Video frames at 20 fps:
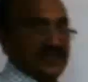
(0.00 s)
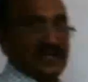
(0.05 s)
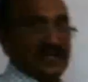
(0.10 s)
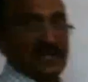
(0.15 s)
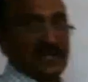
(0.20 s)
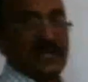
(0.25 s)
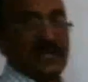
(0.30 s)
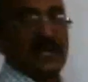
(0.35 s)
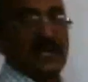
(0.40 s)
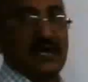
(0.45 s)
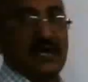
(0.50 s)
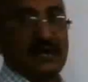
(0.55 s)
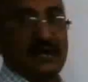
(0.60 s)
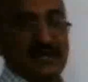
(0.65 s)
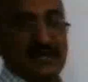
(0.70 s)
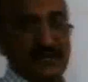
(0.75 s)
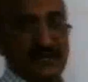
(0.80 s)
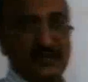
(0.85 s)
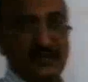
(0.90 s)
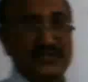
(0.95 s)

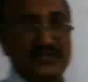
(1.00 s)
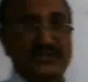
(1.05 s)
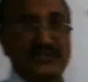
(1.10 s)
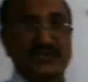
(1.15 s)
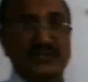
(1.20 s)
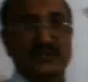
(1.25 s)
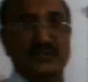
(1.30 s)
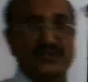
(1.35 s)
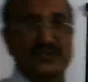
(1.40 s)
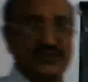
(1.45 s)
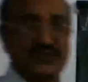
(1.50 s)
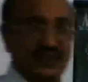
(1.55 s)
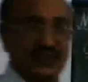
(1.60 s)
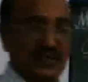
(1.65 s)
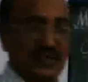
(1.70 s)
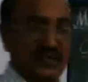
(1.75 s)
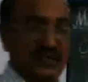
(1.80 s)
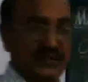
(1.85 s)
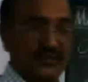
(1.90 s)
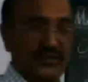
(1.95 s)
converted to
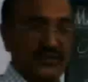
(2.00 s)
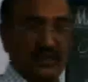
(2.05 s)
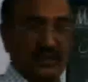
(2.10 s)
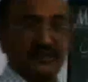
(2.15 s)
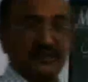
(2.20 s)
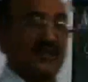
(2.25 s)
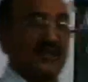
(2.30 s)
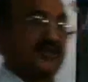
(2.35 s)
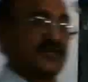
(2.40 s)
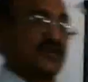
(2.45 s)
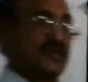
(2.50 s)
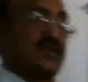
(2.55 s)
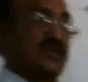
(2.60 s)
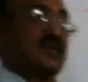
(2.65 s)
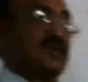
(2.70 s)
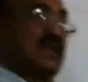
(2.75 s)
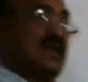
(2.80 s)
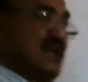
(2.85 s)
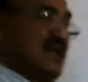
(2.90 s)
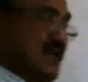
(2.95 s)
solid, right? Okay.
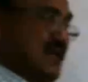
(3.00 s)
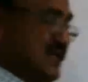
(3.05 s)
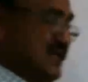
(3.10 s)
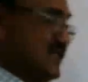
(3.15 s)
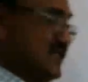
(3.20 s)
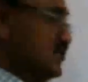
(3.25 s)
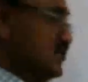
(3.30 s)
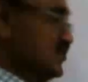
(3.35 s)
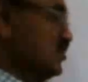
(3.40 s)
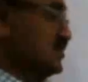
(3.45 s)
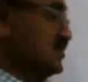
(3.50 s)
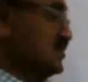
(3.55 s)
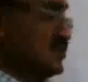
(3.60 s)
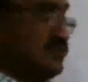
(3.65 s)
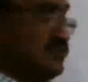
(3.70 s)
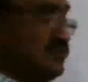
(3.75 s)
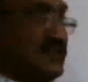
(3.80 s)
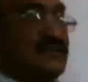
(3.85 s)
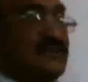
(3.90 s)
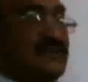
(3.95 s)
Next one,
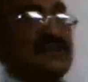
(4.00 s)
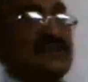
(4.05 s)
children.